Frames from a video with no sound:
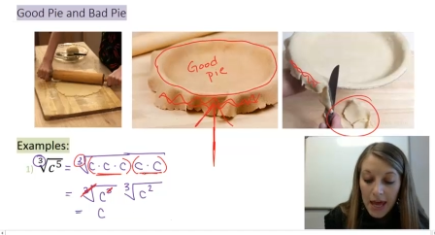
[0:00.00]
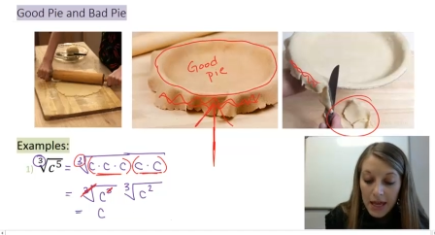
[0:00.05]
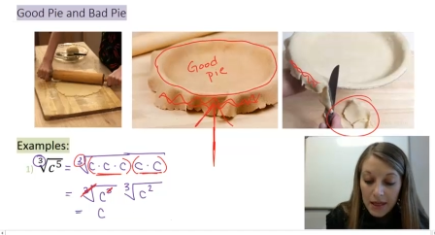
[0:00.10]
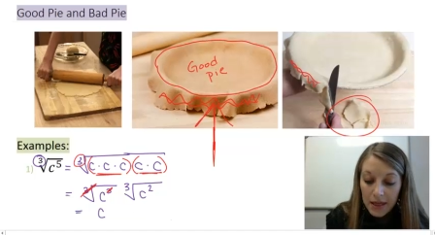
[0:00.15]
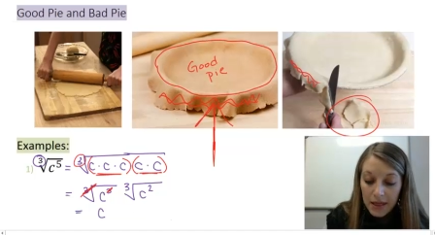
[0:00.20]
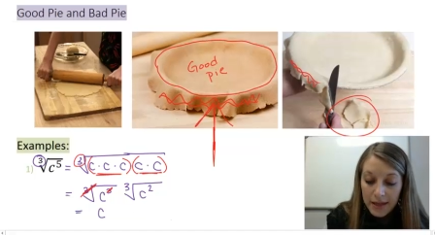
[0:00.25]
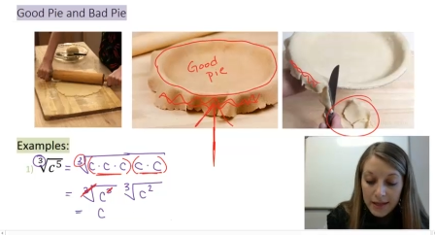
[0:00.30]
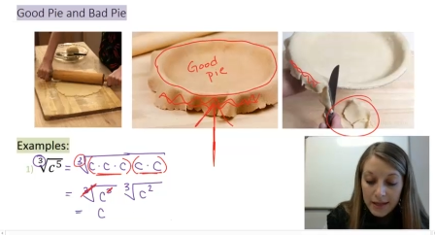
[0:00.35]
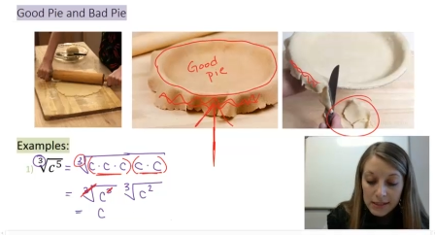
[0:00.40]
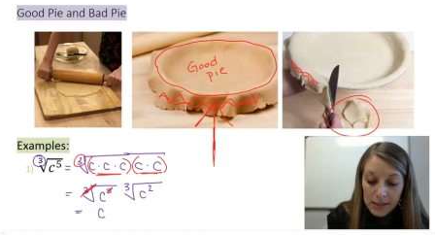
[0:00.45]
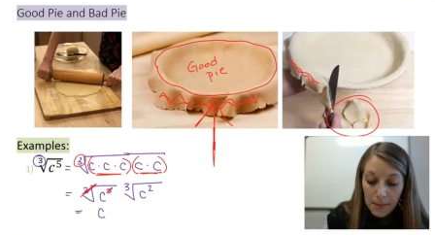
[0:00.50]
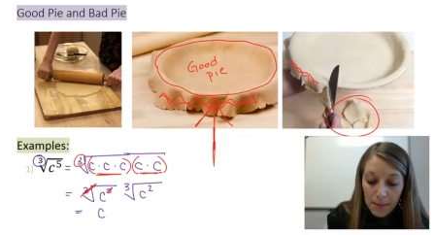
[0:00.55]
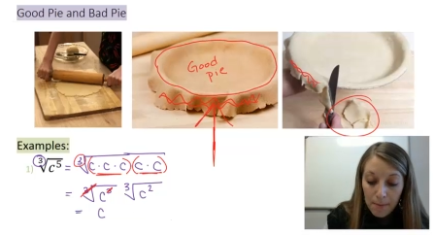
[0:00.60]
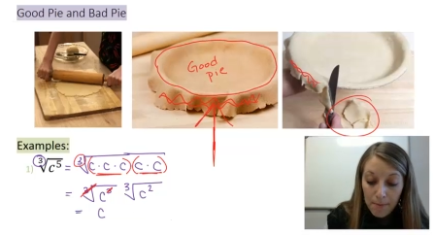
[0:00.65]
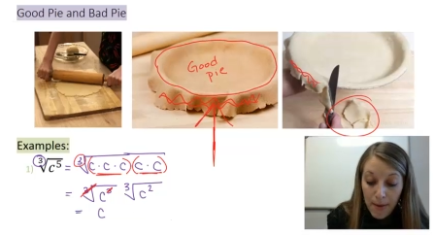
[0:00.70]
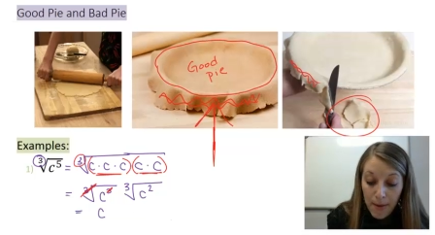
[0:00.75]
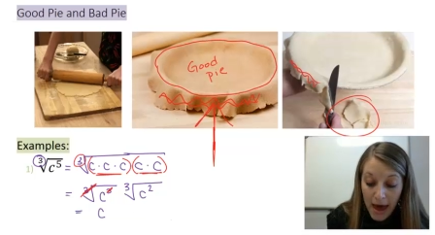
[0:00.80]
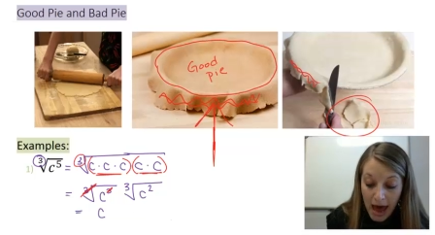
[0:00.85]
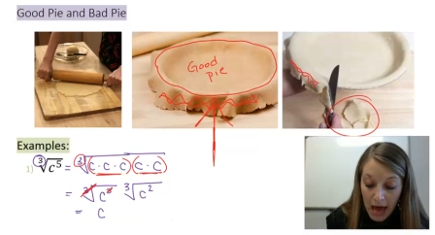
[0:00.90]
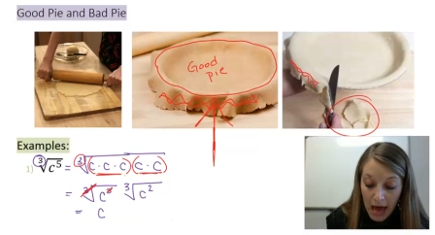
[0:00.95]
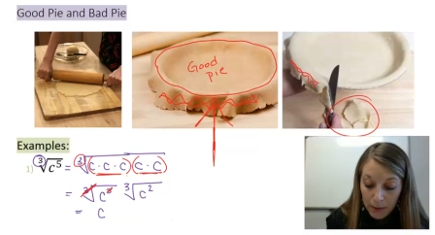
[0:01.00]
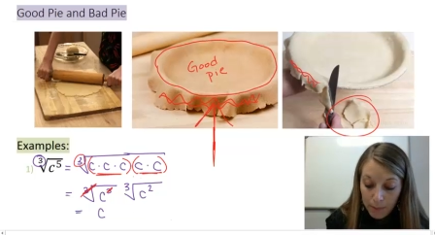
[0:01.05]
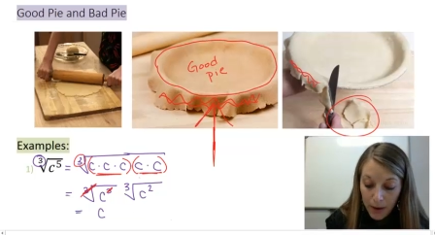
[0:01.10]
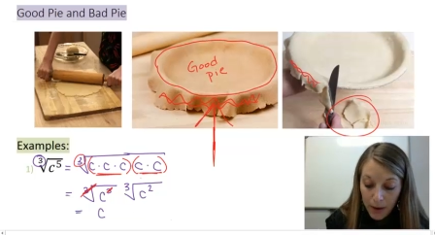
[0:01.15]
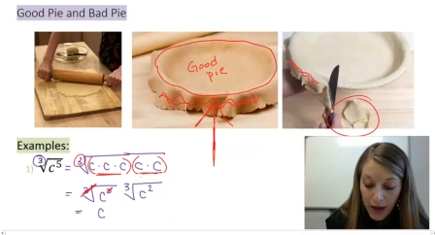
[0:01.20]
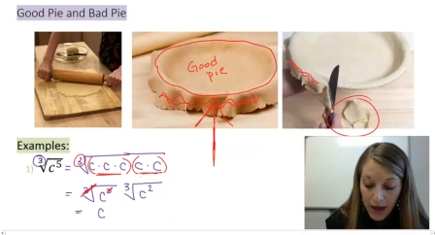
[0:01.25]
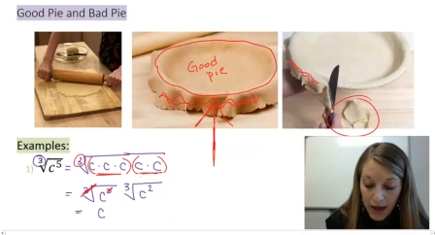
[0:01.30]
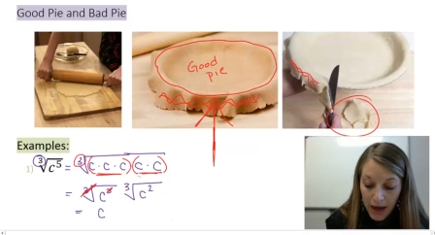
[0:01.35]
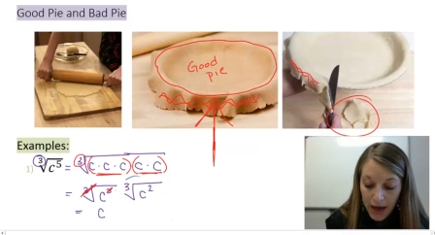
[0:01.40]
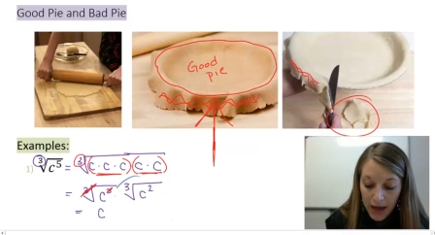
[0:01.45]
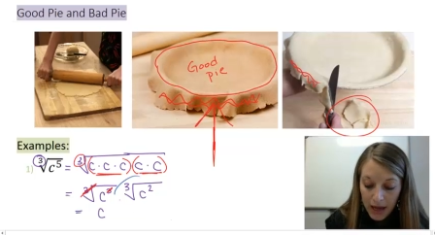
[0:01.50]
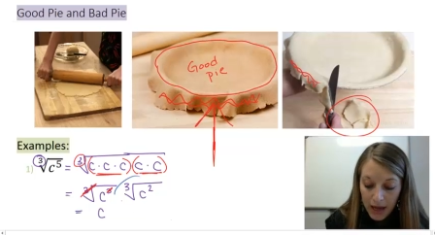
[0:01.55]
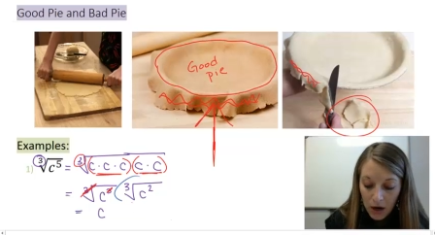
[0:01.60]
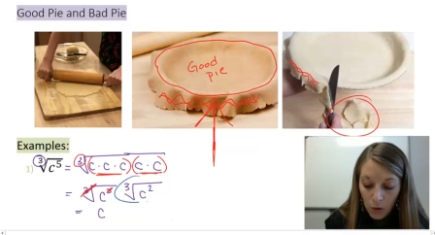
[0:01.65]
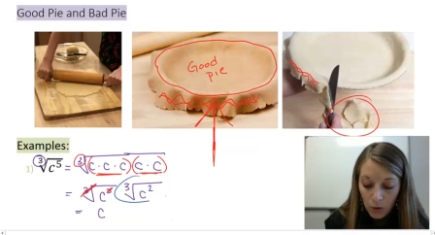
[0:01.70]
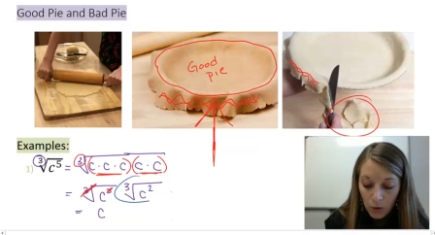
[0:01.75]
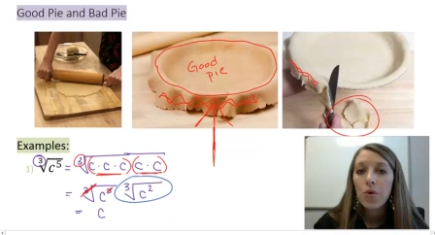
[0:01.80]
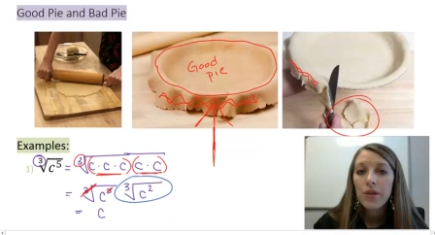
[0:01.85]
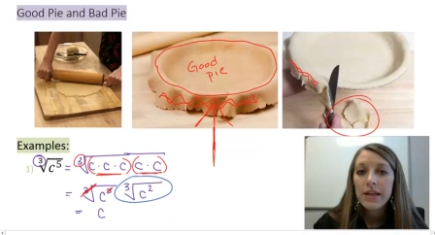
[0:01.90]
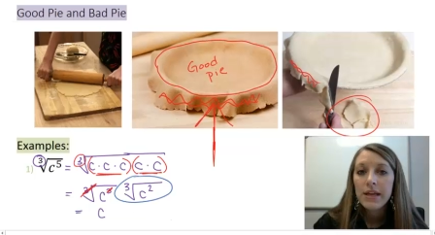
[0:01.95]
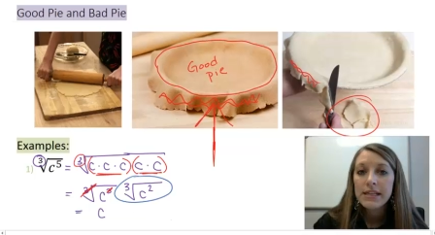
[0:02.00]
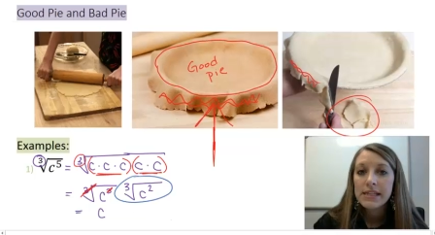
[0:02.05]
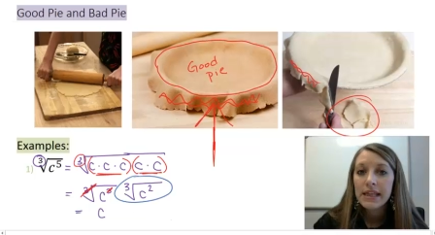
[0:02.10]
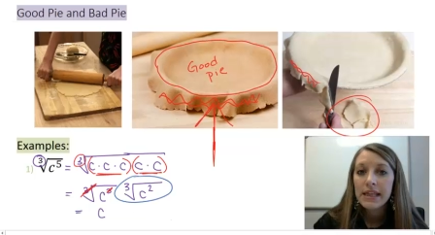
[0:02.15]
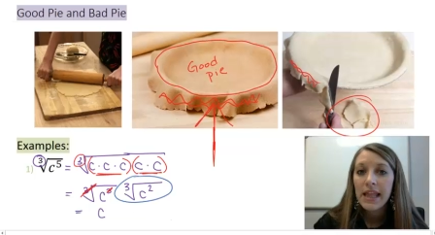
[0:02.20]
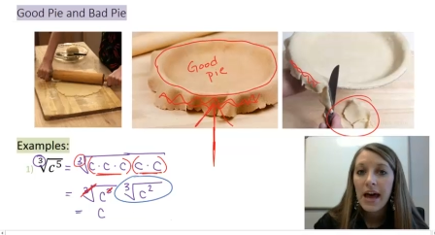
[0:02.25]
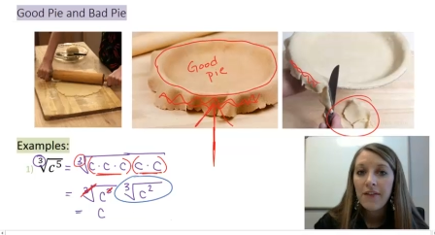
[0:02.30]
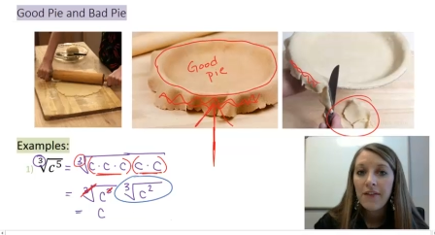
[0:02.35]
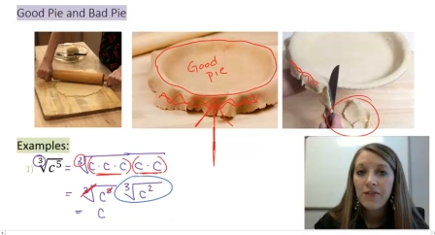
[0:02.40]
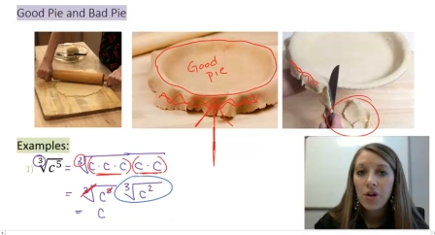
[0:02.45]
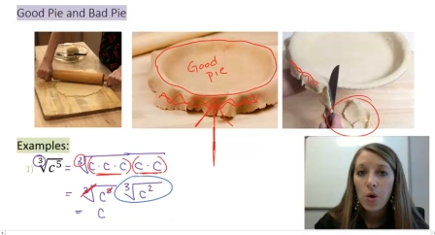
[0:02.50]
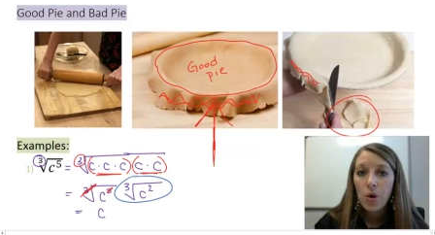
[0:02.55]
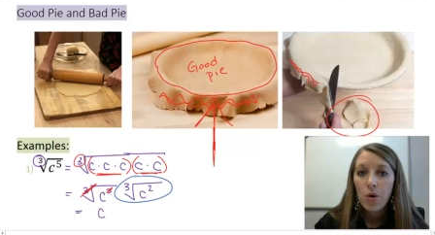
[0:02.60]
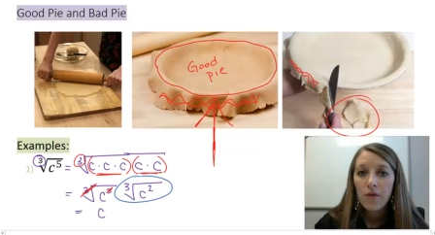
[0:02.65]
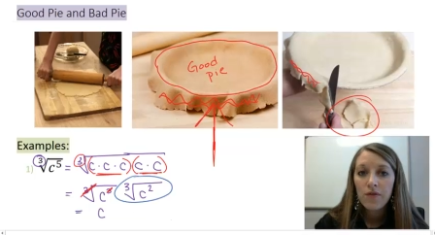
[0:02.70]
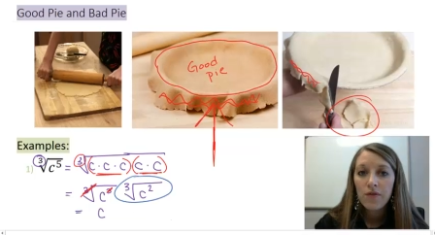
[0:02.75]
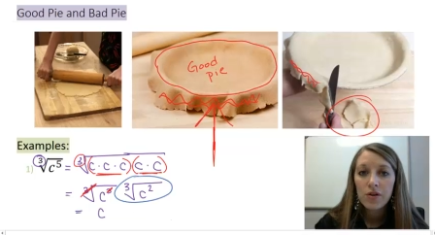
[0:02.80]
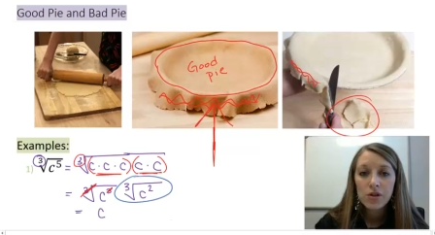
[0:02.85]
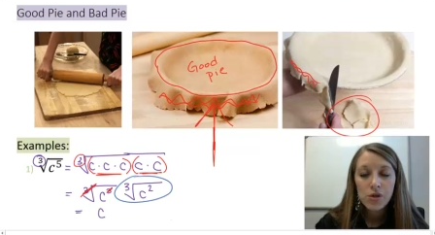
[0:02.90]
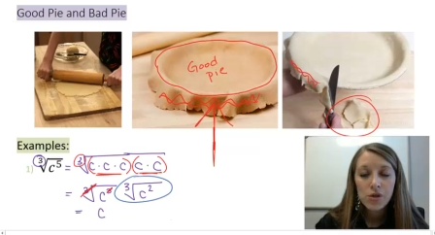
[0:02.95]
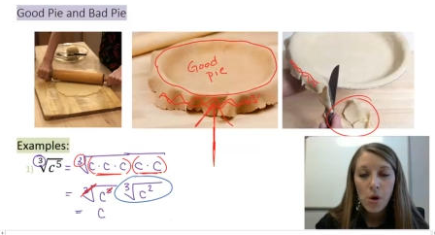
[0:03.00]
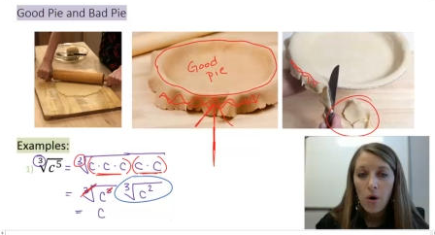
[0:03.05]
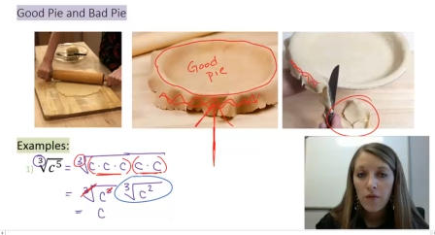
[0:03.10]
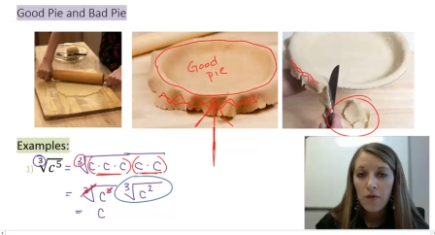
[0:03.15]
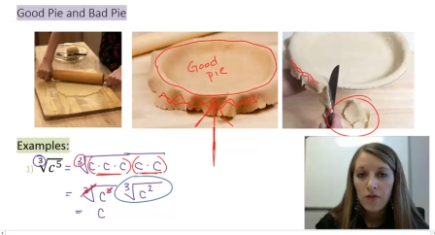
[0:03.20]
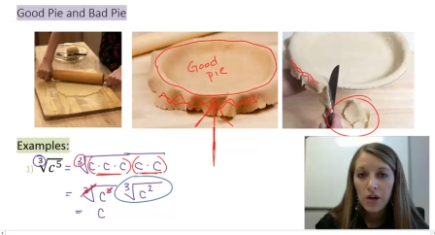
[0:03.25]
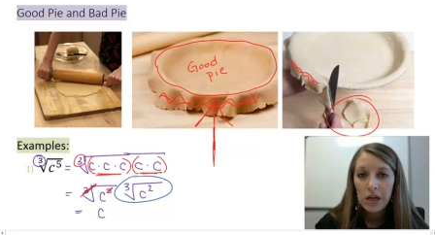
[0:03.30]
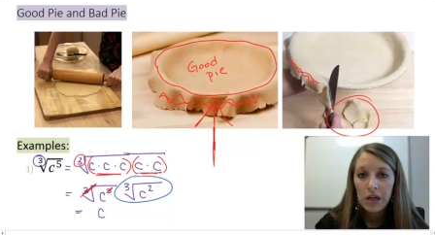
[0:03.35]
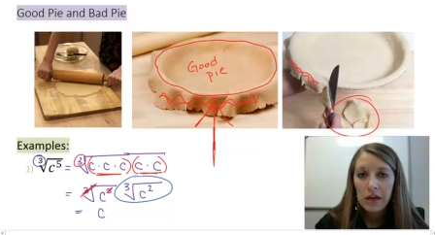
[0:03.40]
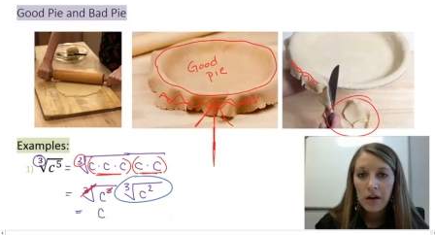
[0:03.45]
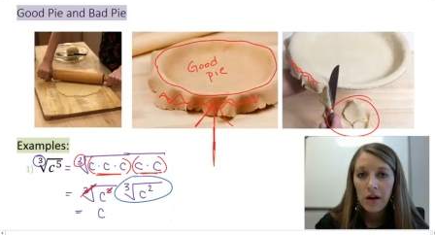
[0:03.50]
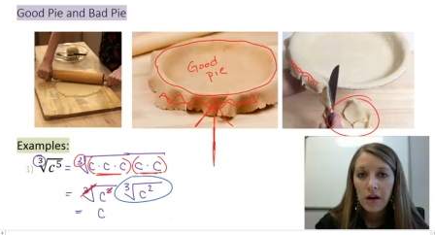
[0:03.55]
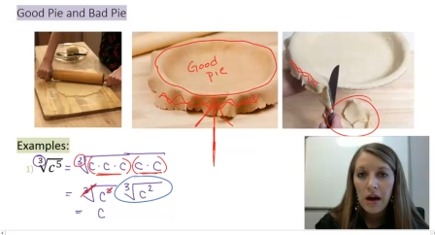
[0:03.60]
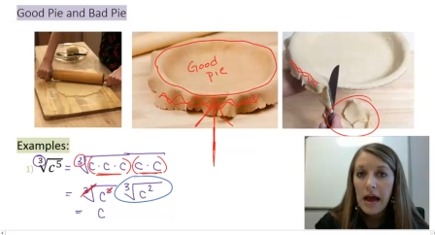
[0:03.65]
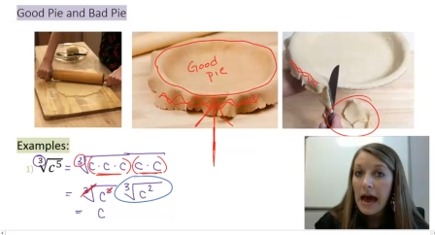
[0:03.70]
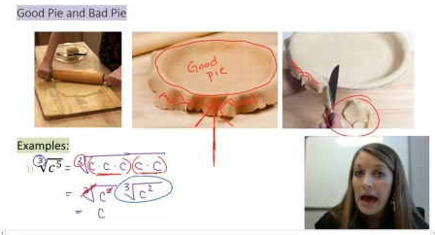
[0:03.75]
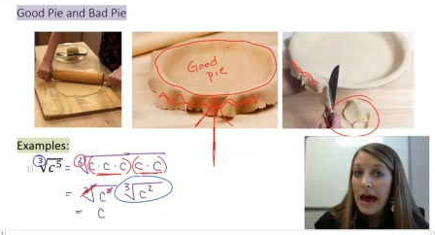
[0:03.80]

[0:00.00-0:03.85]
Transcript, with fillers: And this bad pie, or these leftovers over here,